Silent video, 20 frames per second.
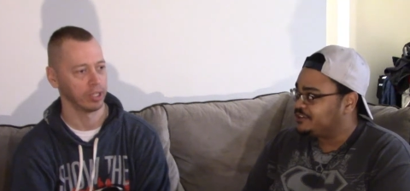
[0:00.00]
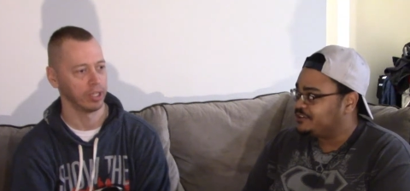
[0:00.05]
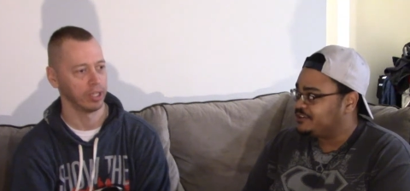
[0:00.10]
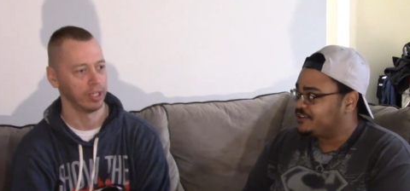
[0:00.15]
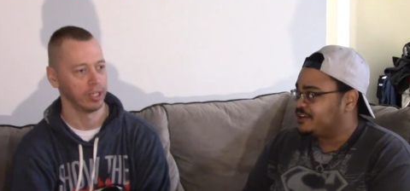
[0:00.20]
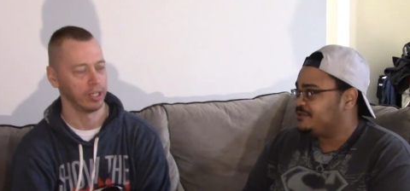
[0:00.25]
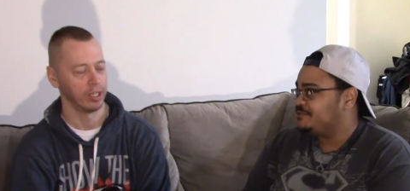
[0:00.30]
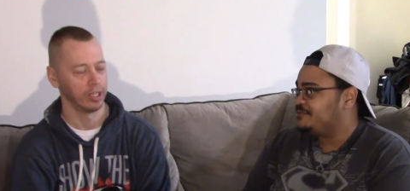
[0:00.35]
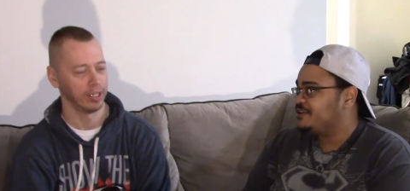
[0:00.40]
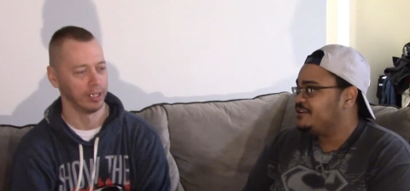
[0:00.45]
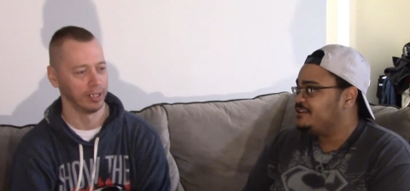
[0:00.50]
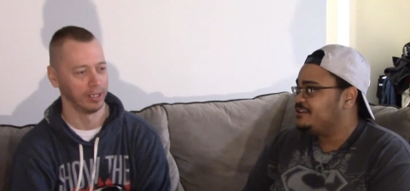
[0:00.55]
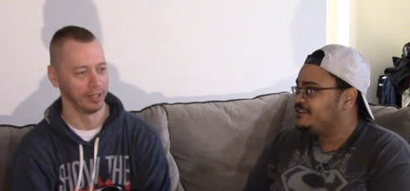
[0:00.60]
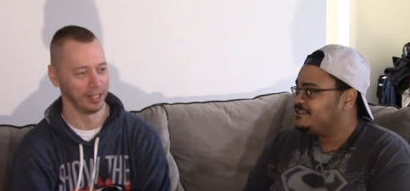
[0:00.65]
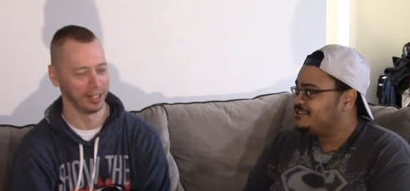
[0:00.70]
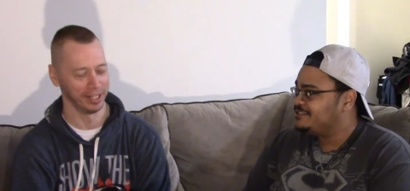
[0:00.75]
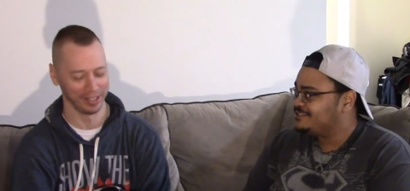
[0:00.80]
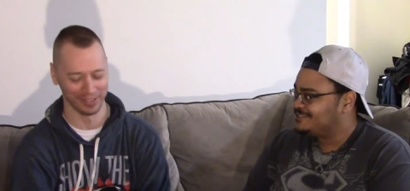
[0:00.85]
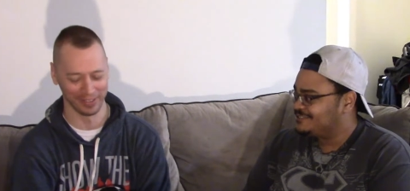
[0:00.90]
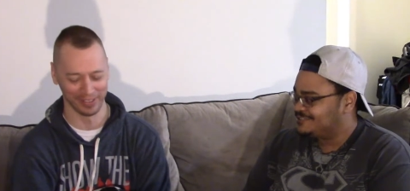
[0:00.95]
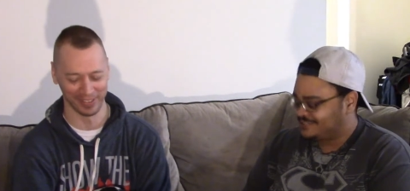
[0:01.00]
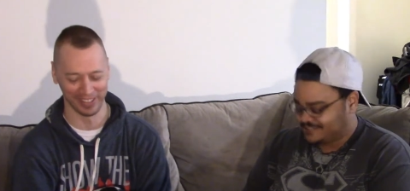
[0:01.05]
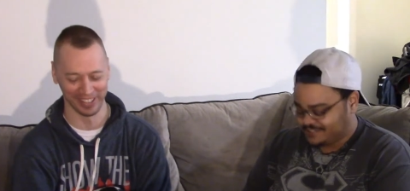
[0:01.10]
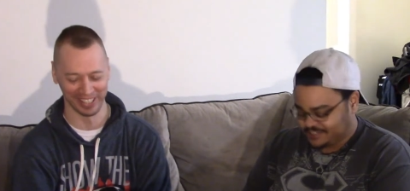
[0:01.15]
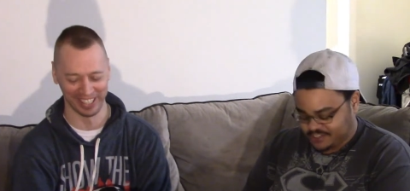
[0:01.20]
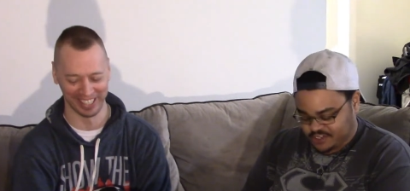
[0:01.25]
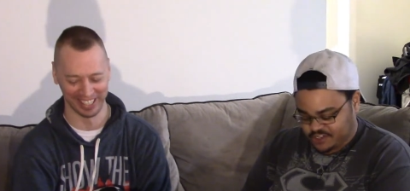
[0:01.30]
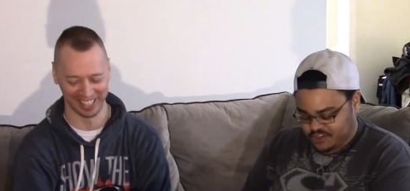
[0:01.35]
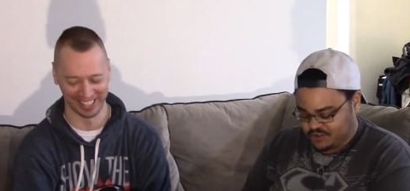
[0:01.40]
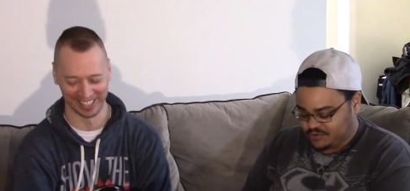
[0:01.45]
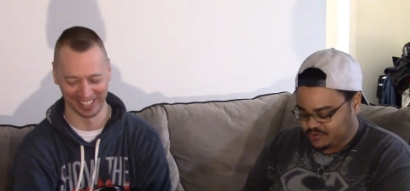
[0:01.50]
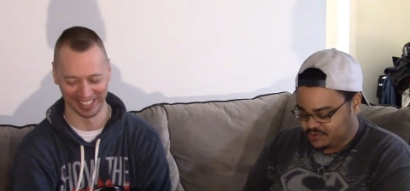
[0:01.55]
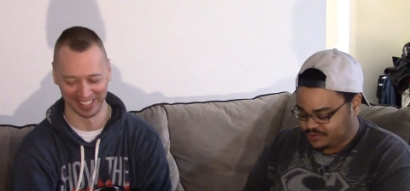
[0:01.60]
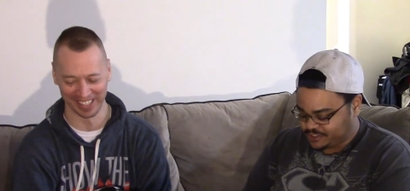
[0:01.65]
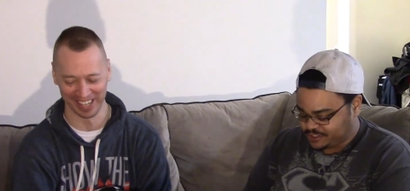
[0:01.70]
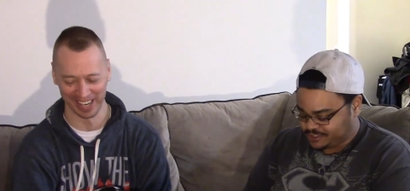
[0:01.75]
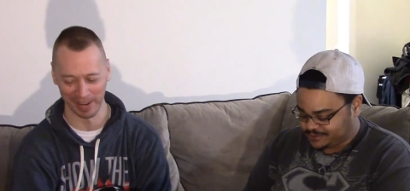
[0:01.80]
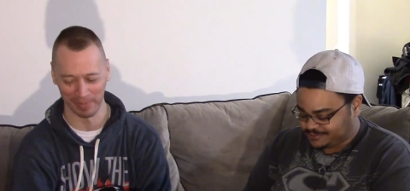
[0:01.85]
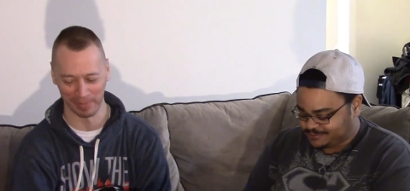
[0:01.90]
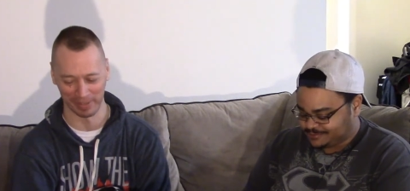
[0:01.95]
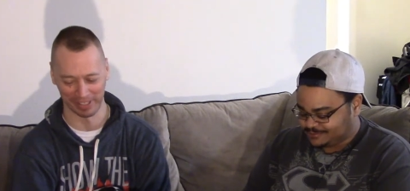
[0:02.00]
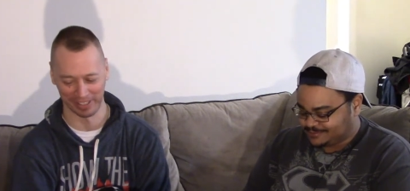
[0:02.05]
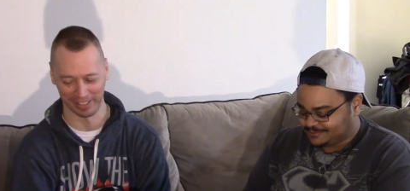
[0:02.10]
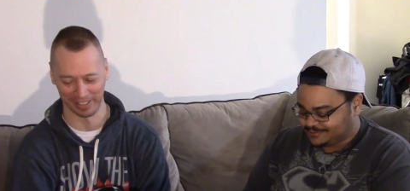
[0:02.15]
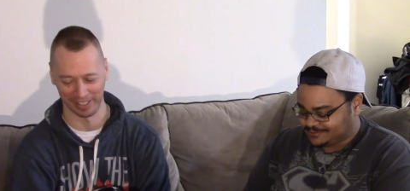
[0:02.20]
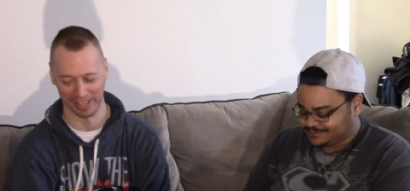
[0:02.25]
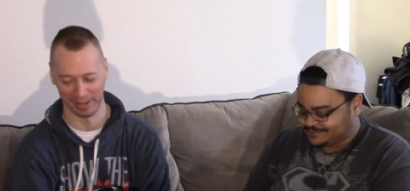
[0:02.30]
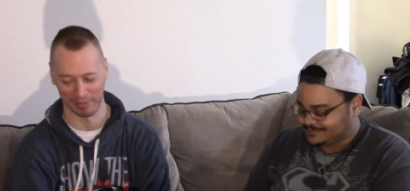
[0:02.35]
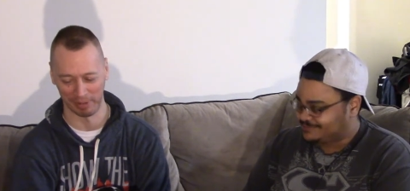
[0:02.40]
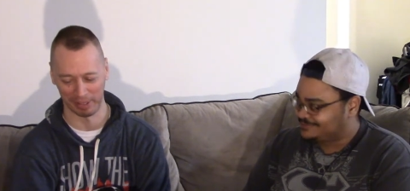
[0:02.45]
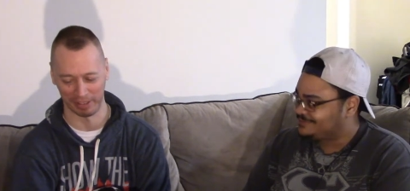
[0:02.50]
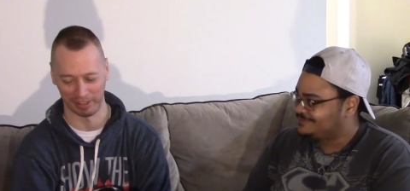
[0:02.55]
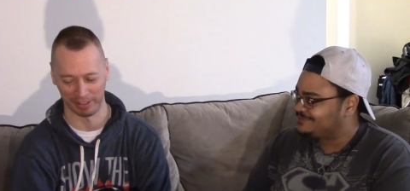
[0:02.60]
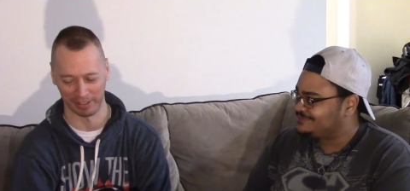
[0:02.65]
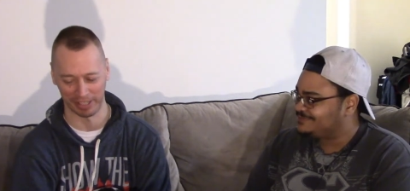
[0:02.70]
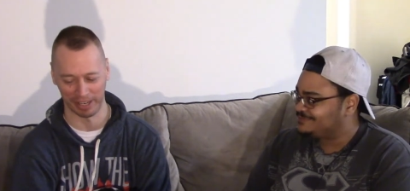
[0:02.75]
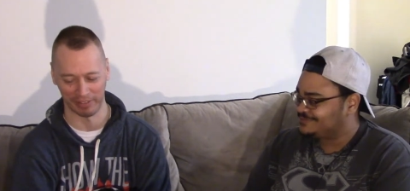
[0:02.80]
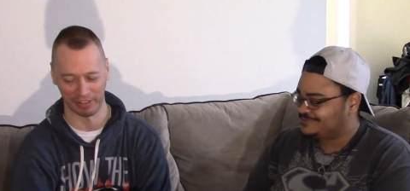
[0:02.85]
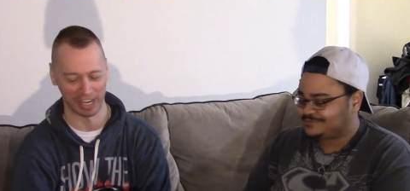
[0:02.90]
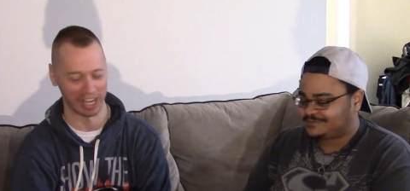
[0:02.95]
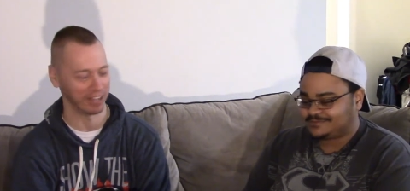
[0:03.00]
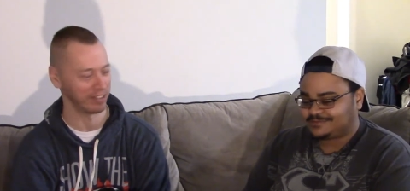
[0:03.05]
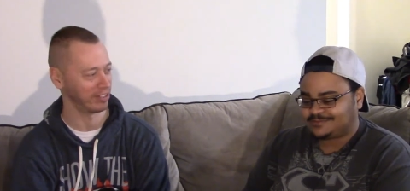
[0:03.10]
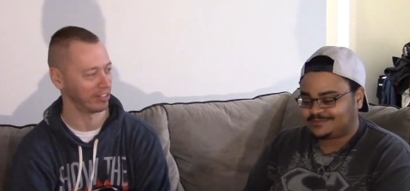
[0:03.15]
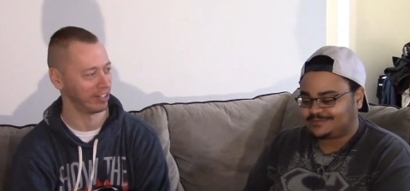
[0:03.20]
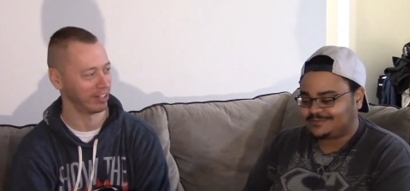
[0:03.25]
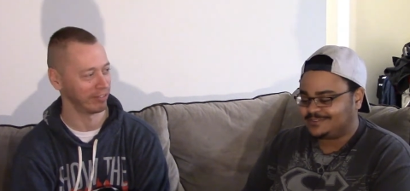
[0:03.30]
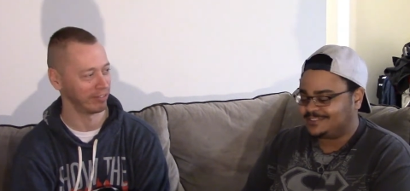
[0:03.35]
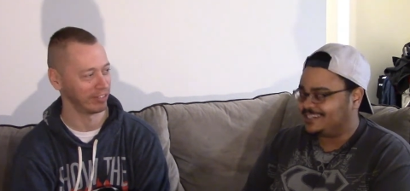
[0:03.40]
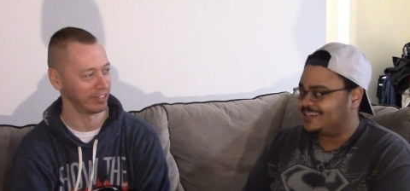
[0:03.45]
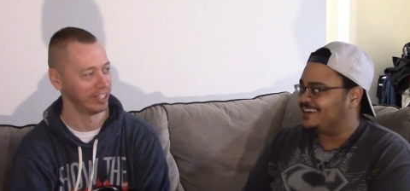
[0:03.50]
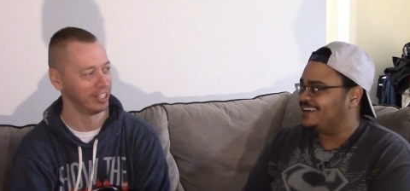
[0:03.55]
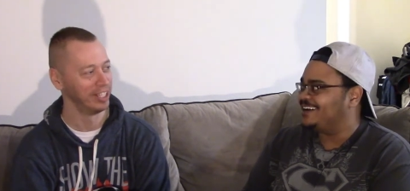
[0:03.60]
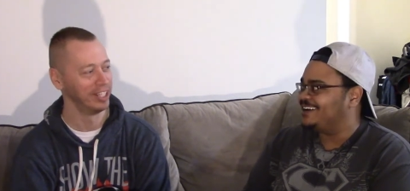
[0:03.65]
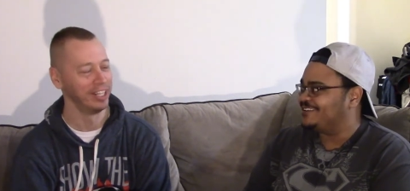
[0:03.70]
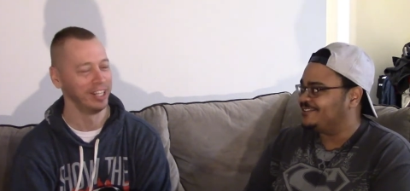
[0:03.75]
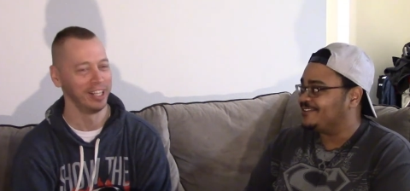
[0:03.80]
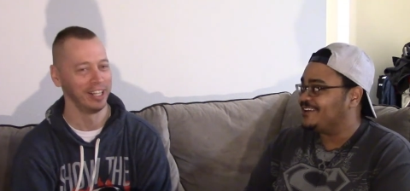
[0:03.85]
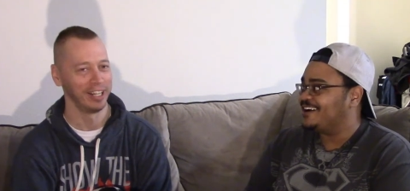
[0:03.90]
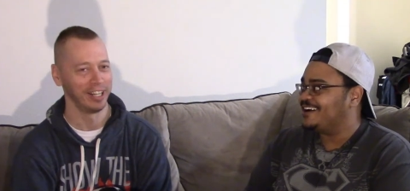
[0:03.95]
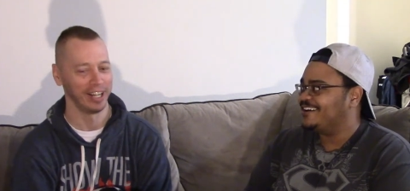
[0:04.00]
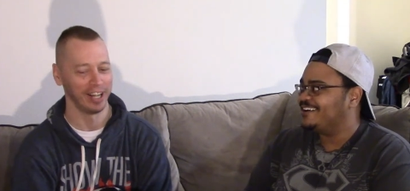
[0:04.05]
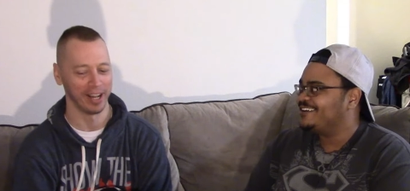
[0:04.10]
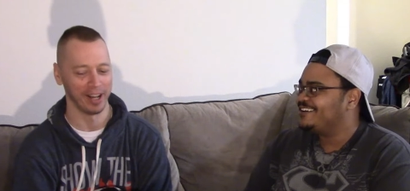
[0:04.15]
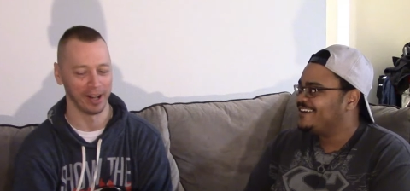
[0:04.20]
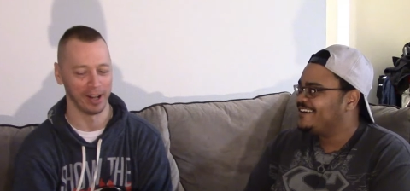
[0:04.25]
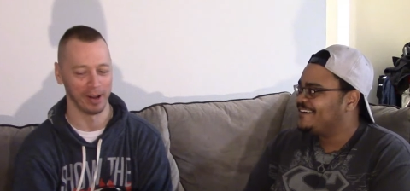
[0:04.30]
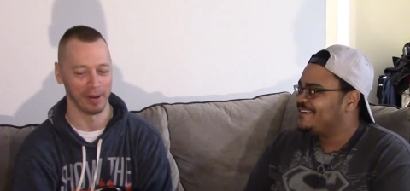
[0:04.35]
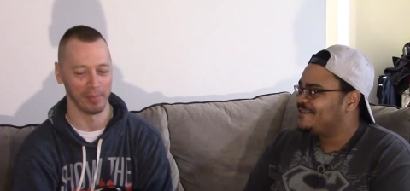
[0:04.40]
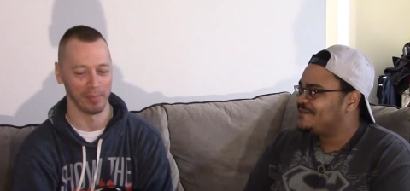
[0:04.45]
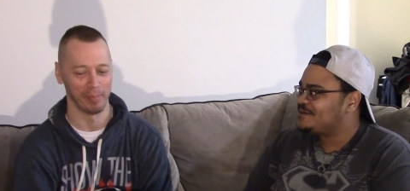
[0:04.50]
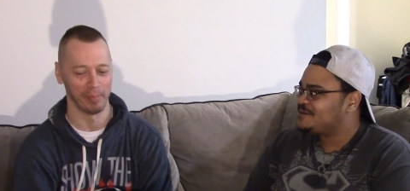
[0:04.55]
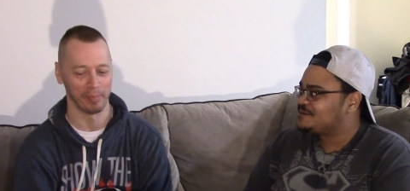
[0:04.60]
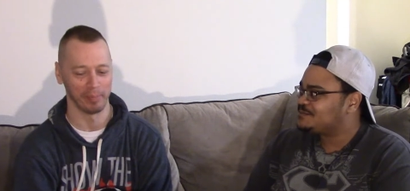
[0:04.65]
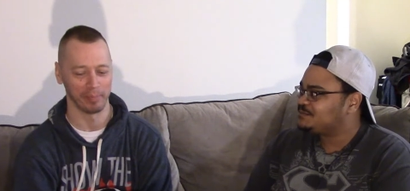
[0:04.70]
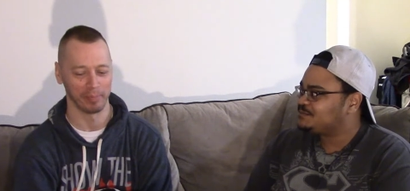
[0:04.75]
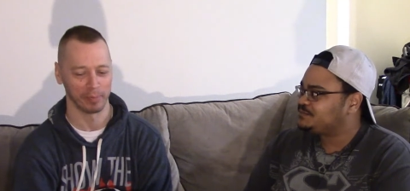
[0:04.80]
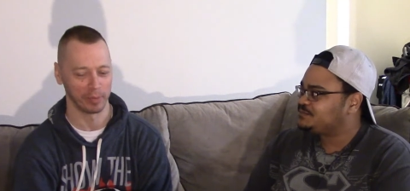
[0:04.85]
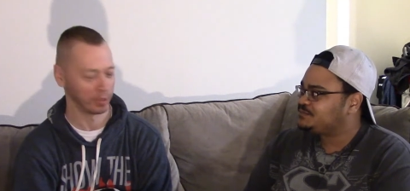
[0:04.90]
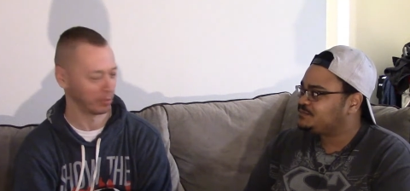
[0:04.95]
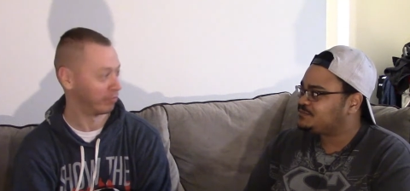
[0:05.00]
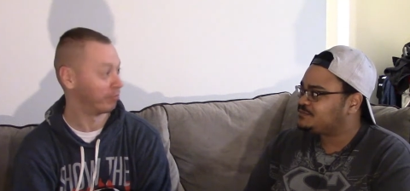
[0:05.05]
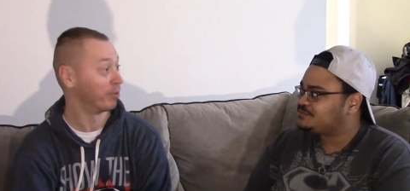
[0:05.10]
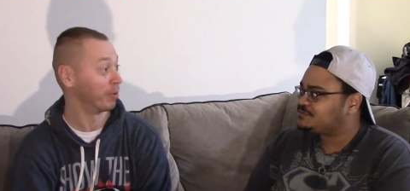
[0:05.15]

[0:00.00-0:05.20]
Speaker 1: Are you kidding, man? him and David Hasselhoff. Right.